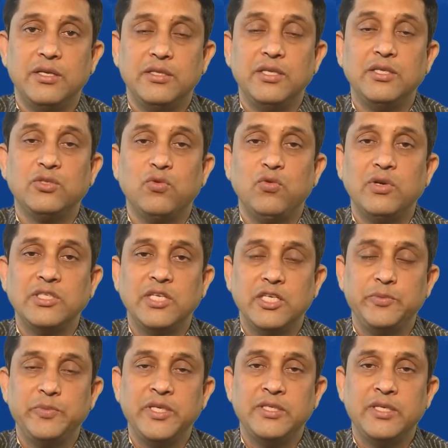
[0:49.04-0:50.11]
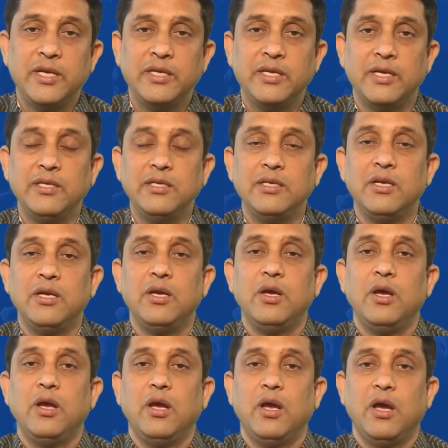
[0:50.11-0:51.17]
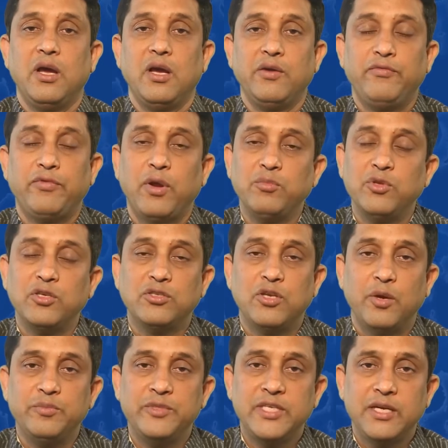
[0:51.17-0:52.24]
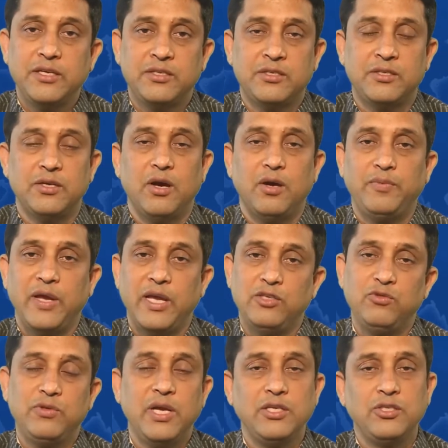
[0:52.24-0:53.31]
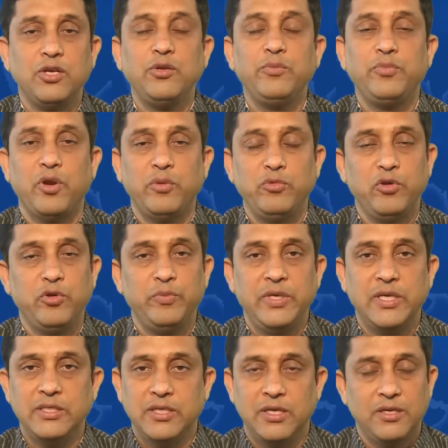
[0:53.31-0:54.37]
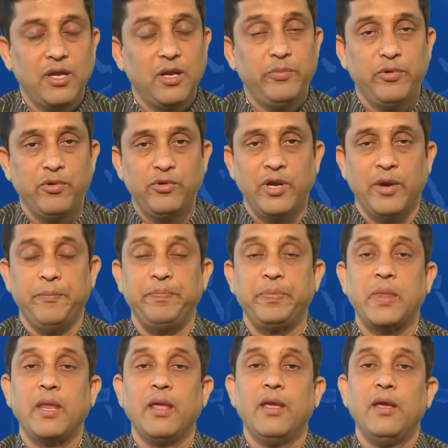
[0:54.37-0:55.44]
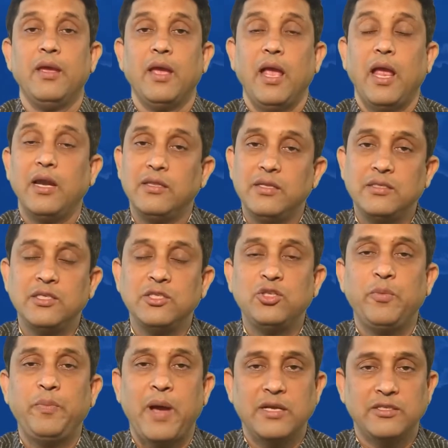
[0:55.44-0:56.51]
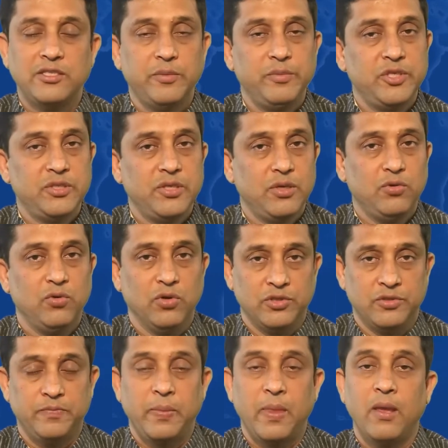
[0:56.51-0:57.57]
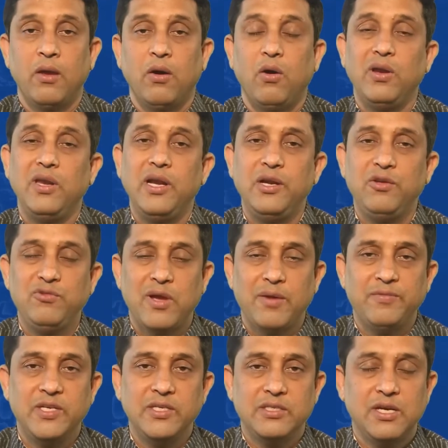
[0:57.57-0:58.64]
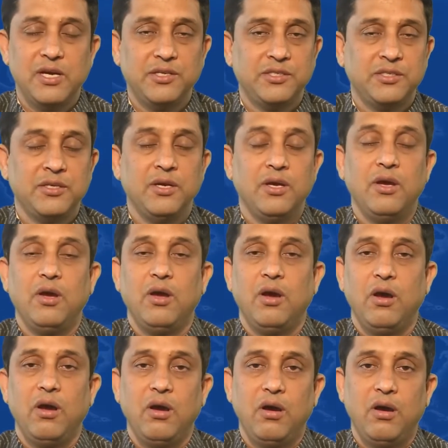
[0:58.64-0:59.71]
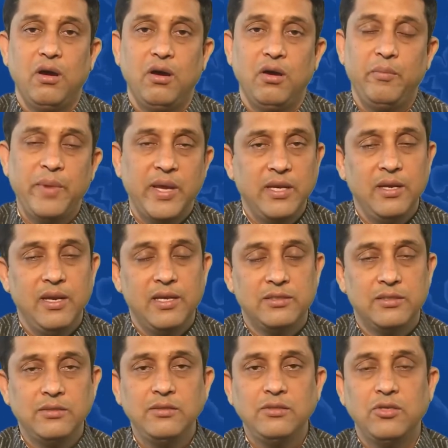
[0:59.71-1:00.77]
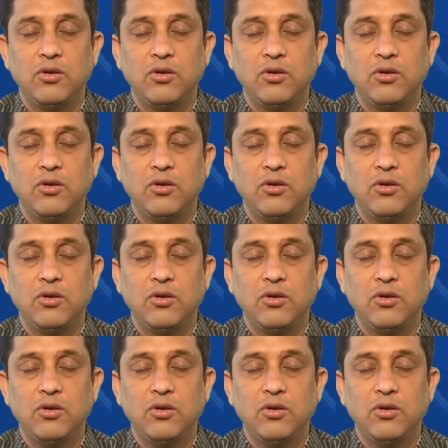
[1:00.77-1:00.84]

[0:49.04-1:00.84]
this course has been taken from the subject of education from your BA General program, and this is the first semester course. Already we have discussed many lessons,